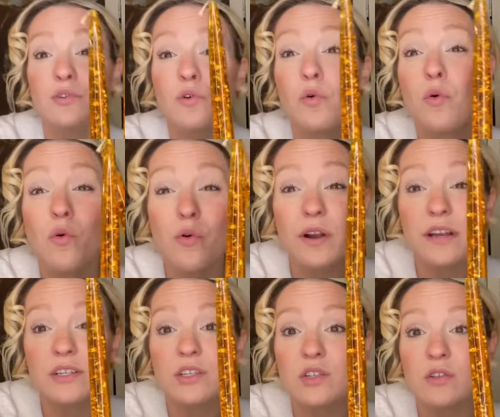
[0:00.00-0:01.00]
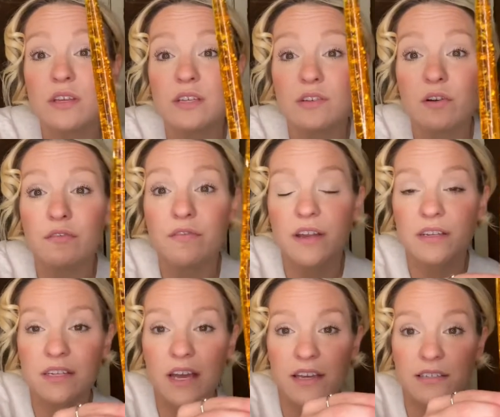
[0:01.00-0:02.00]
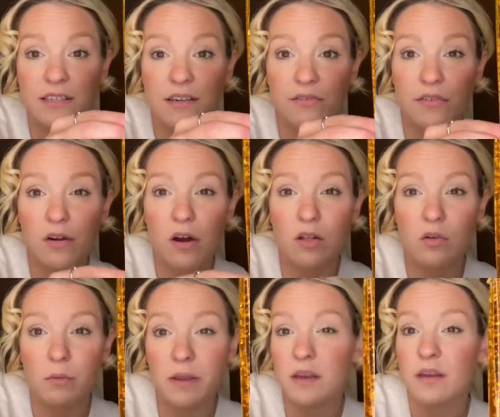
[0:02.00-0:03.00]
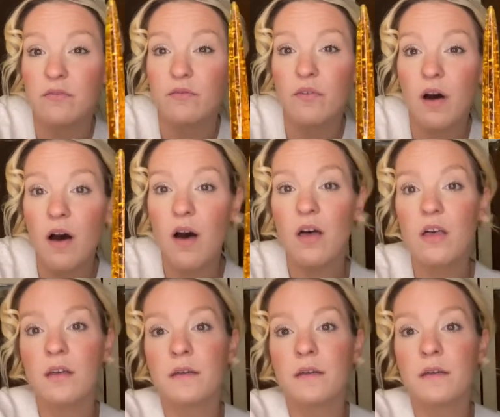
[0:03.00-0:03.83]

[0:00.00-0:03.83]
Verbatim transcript: are orange, so these are fantastic for Halloween and fall.